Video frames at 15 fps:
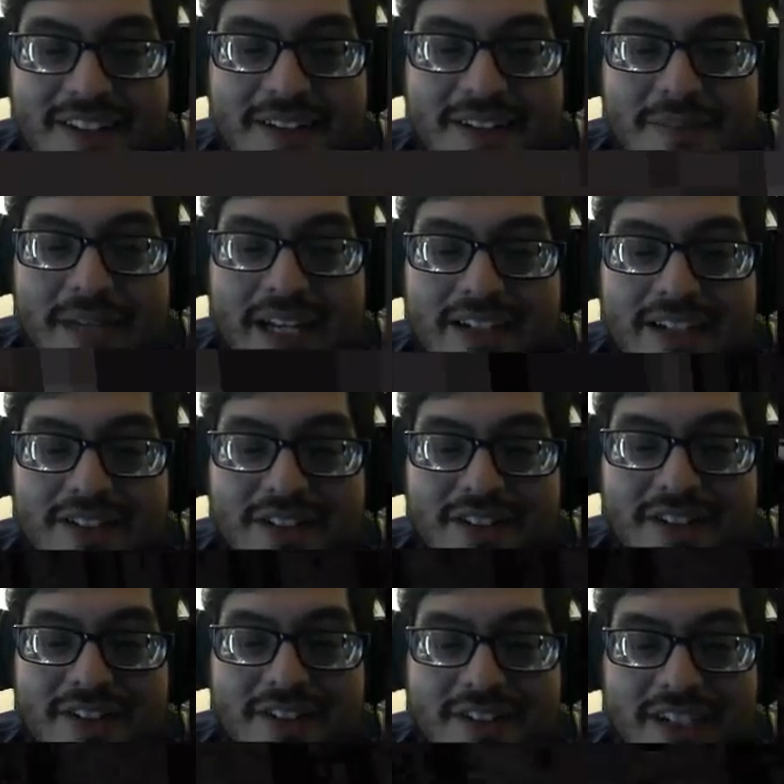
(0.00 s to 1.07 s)

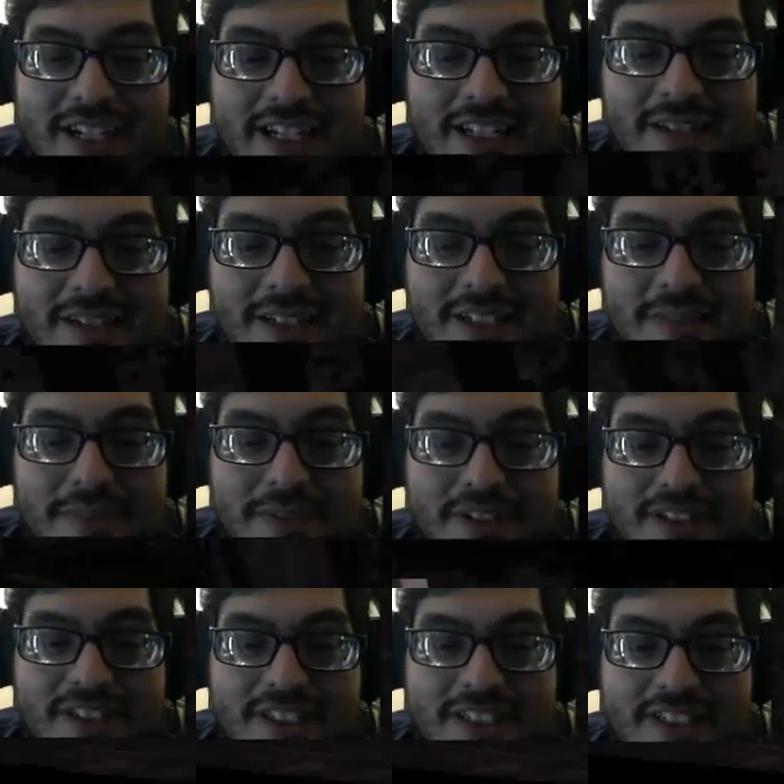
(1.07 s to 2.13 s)
Mandalore in the
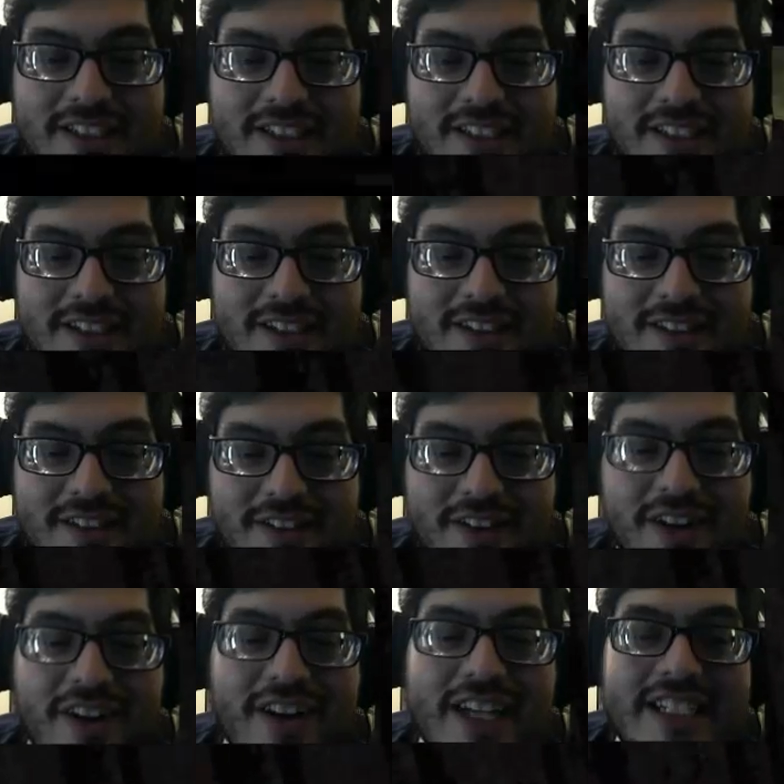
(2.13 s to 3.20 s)
books is, or
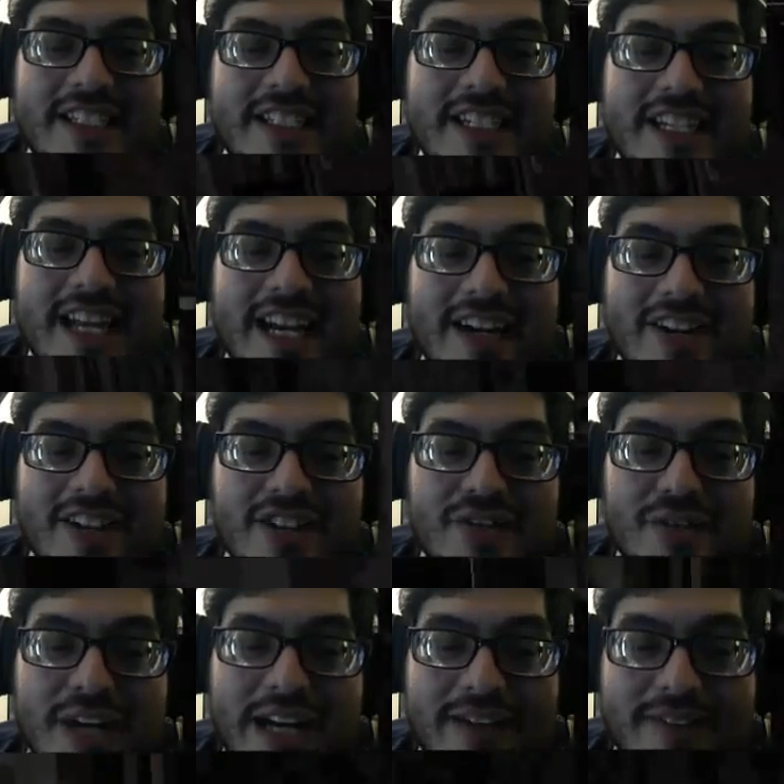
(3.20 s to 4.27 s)
at least the Karen
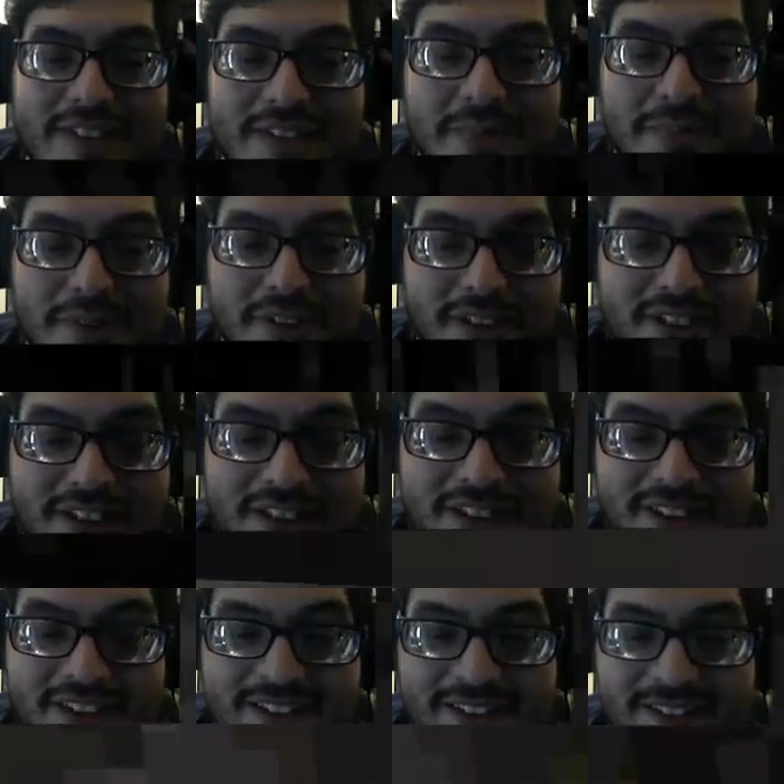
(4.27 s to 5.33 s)
Travis books.
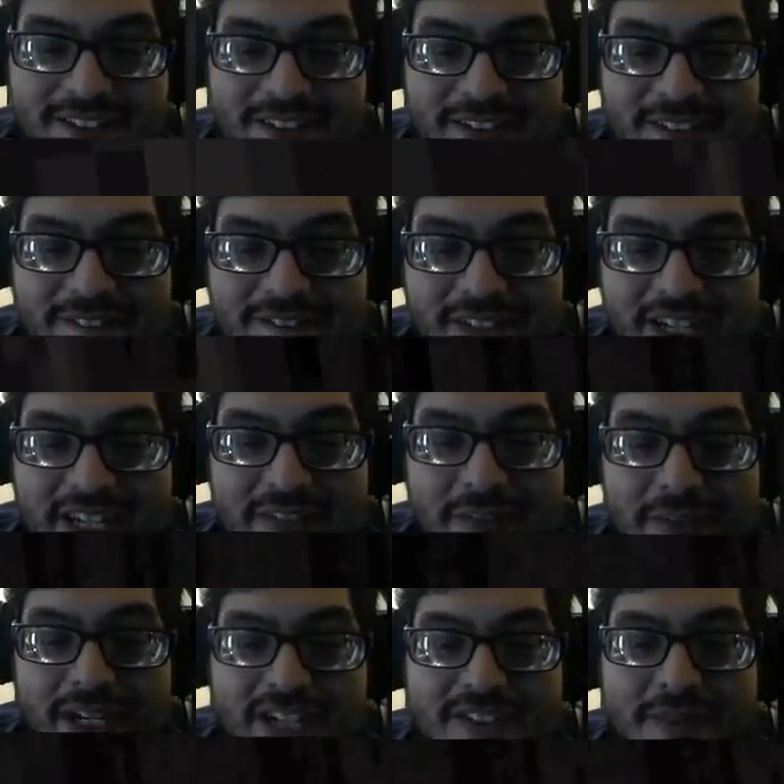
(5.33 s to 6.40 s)
Now, keep in
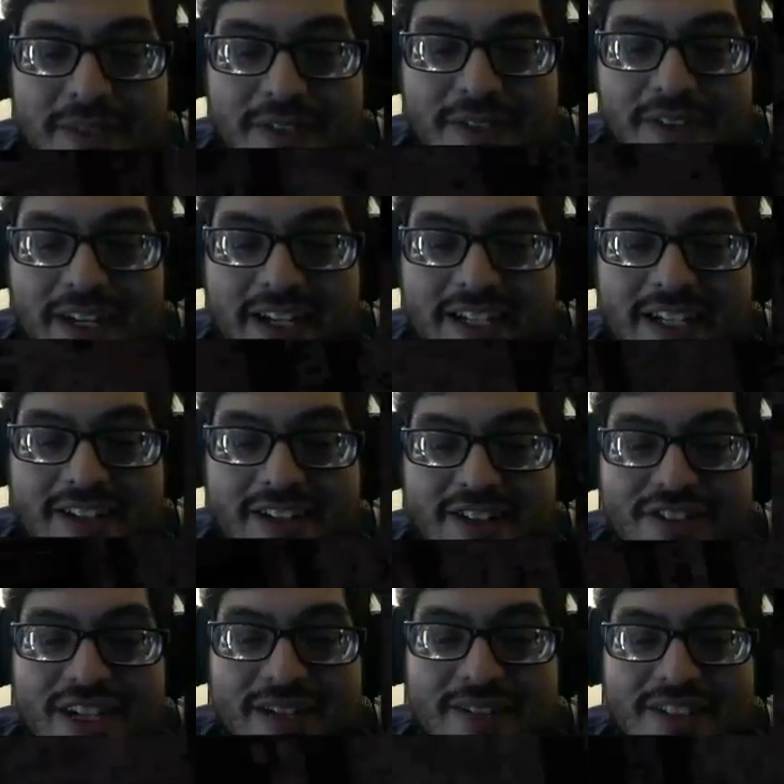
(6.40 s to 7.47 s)
mind, I'm a big fan of Karen
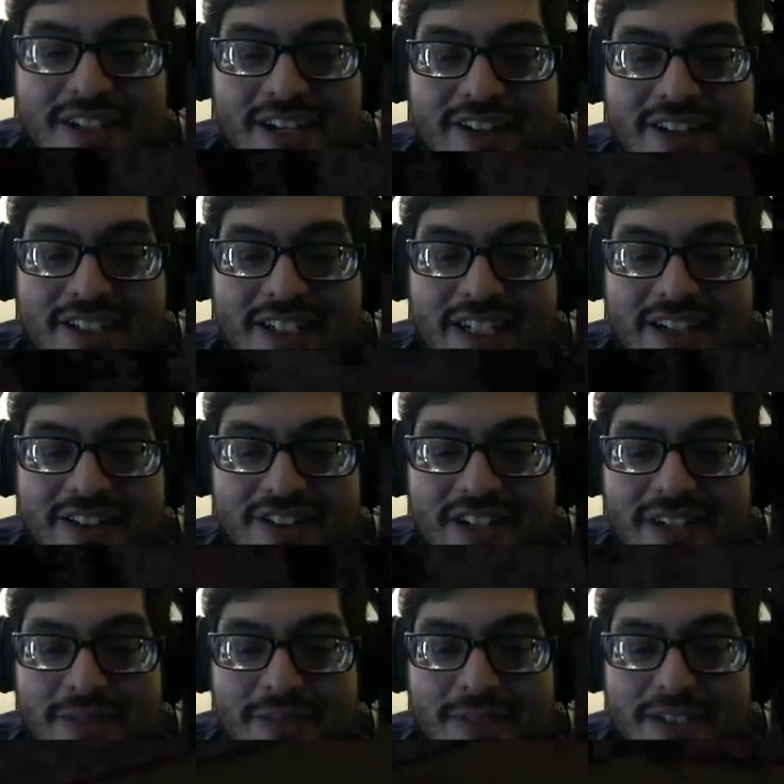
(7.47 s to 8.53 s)
Travis, and I like the Karen
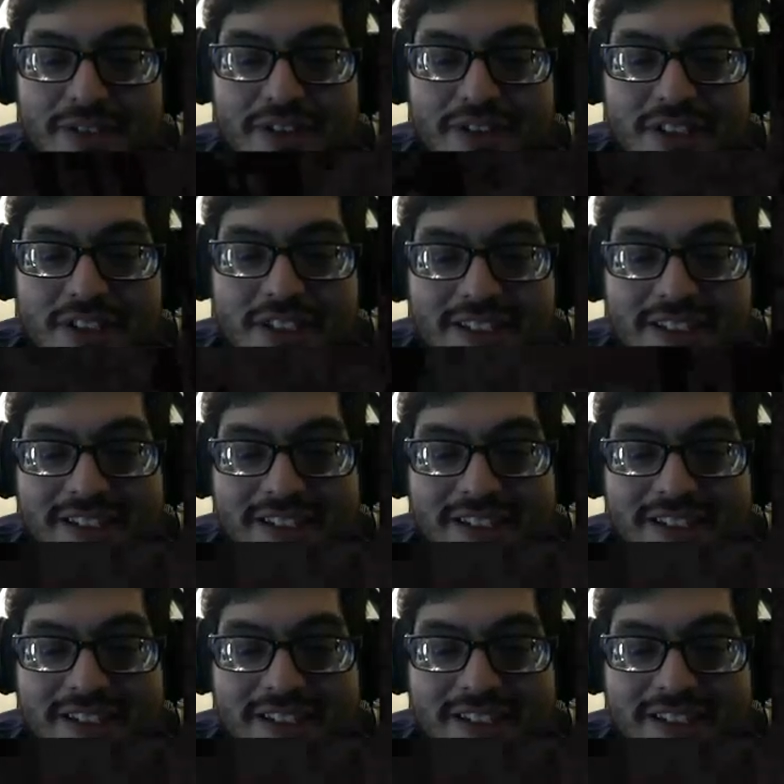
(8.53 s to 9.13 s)
Travis Mandalorians.